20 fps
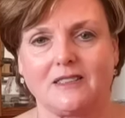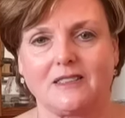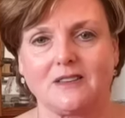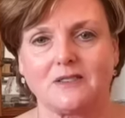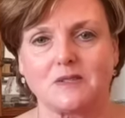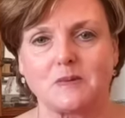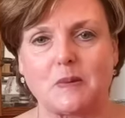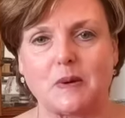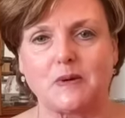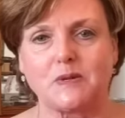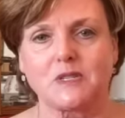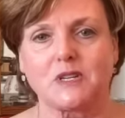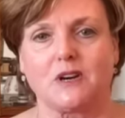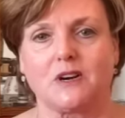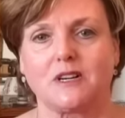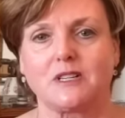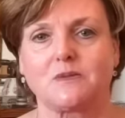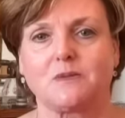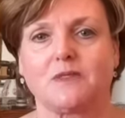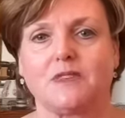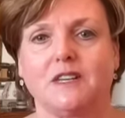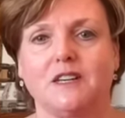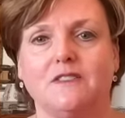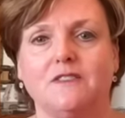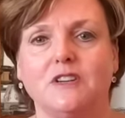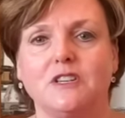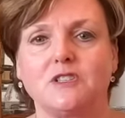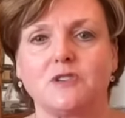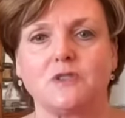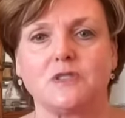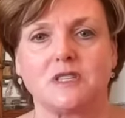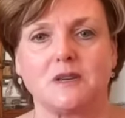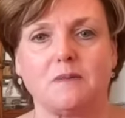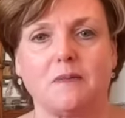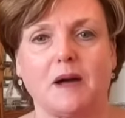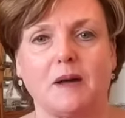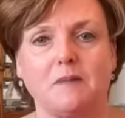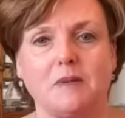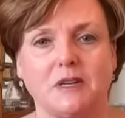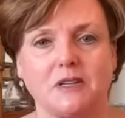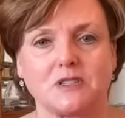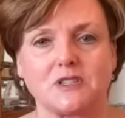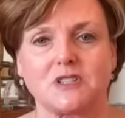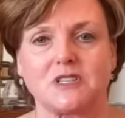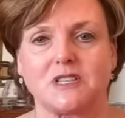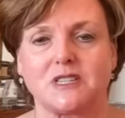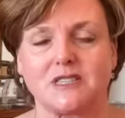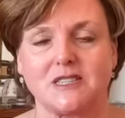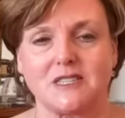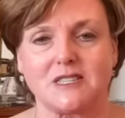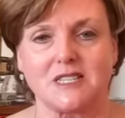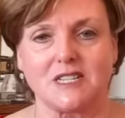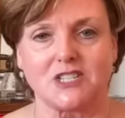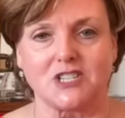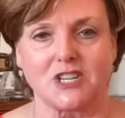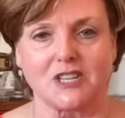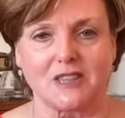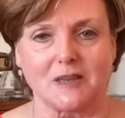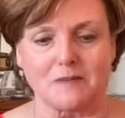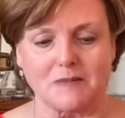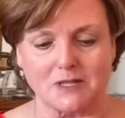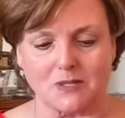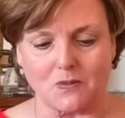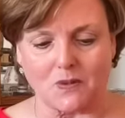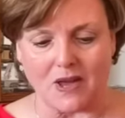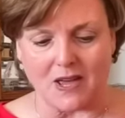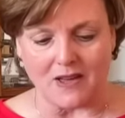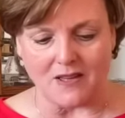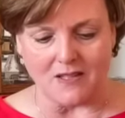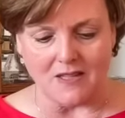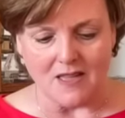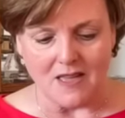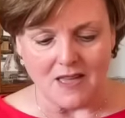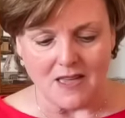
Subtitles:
those postcards with individuals that might be interested in stitching them as well.